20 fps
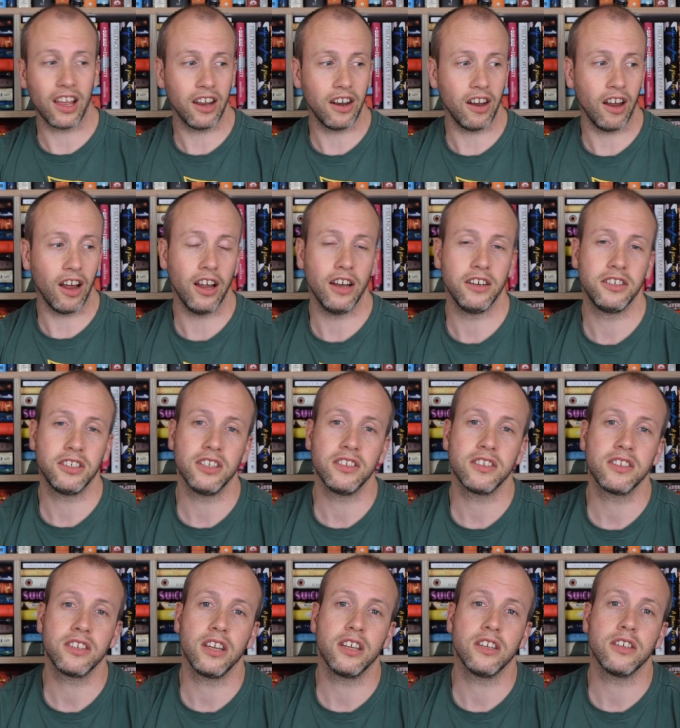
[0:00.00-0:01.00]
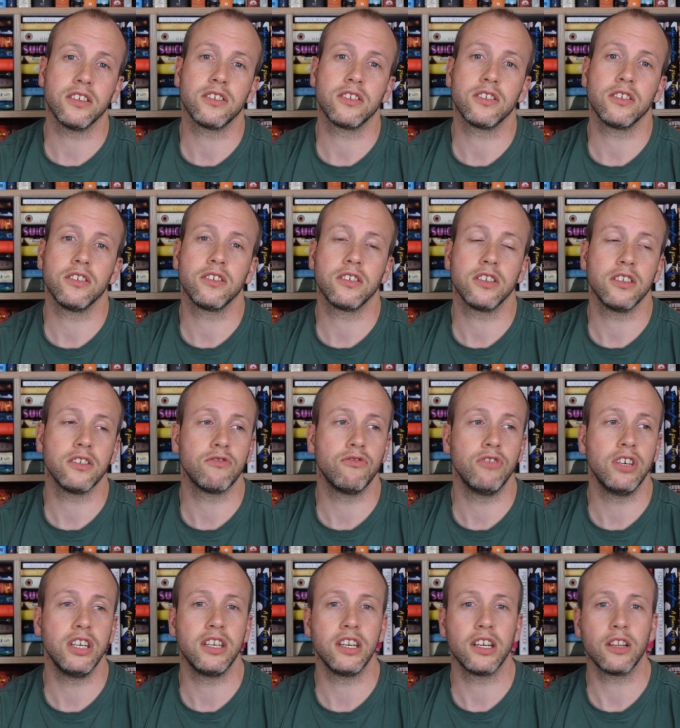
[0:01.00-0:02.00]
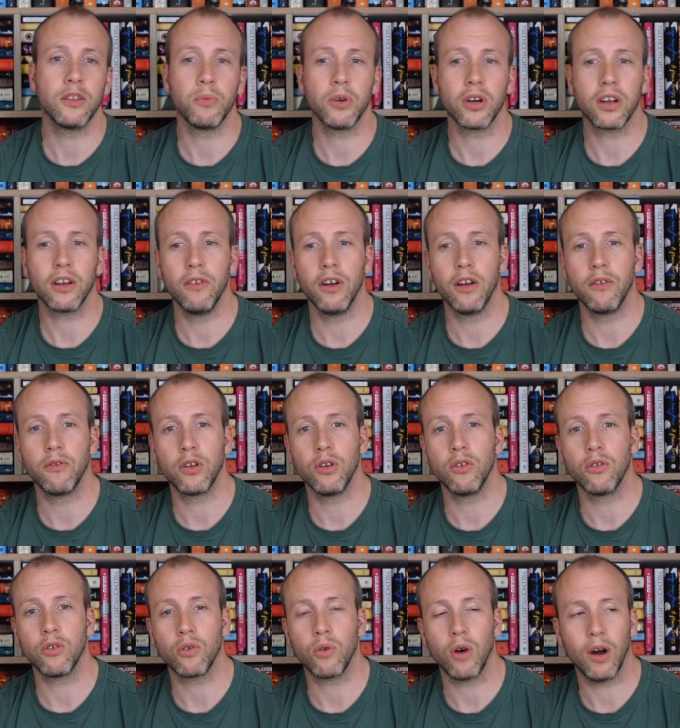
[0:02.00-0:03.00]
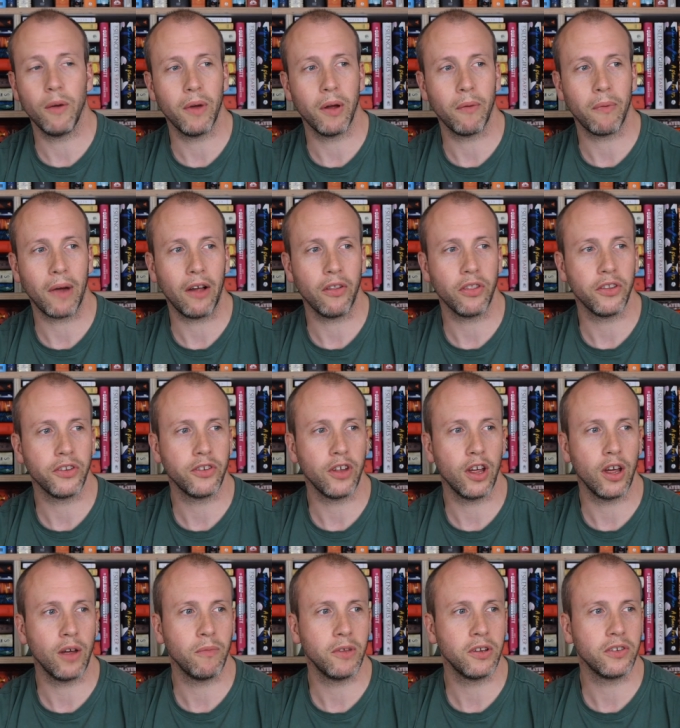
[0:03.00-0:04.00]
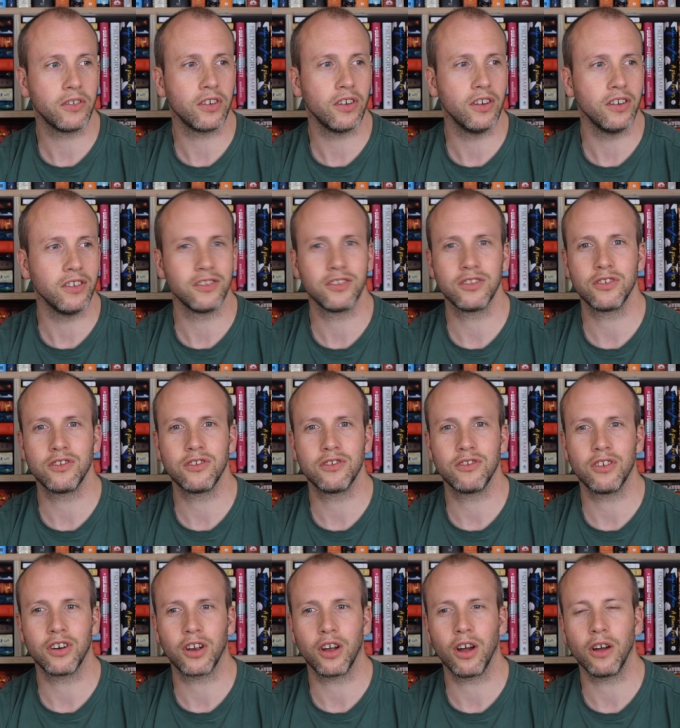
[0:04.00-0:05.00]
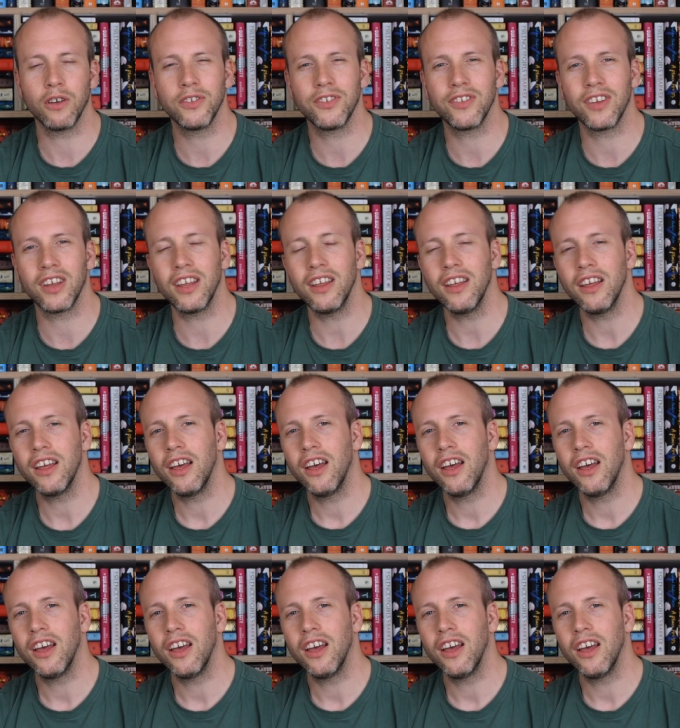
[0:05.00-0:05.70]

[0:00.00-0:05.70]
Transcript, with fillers: And actually, since since reading the book, I've googled quite a bit about the term. It's it's trokosi,